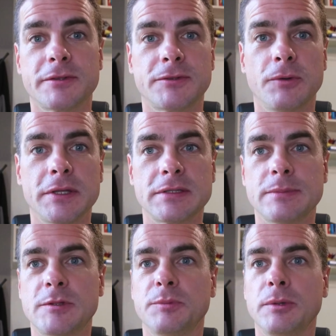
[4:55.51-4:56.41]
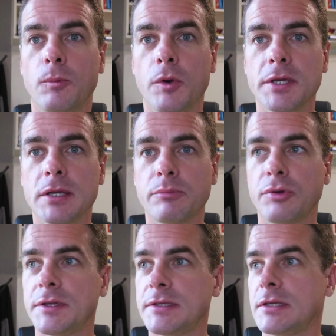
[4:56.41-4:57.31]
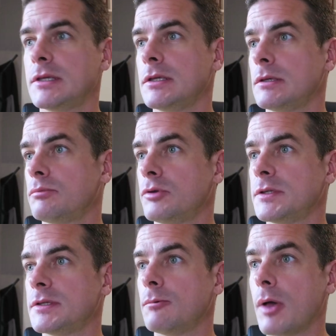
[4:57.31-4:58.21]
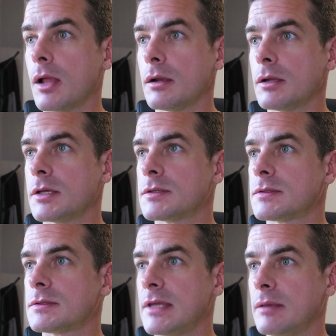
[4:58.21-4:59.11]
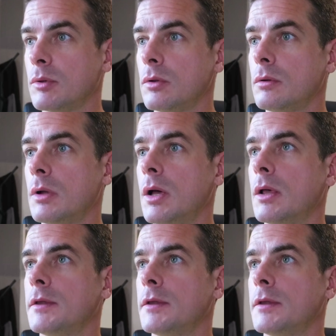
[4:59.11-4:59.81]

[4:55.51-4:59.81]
So it seems to be working pretty well. It's stable.